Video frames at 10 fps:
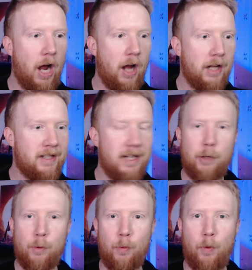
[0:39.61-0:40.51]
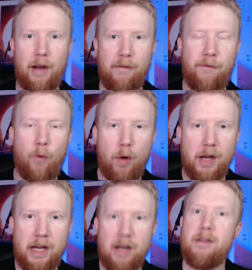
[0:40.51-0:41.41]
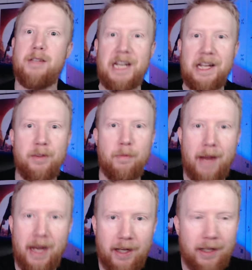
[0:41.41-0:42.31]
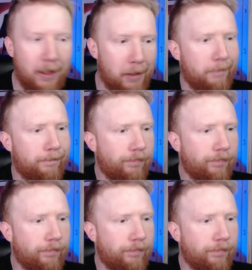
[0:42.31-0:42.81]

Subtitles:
A sequel, 40 years in the making here?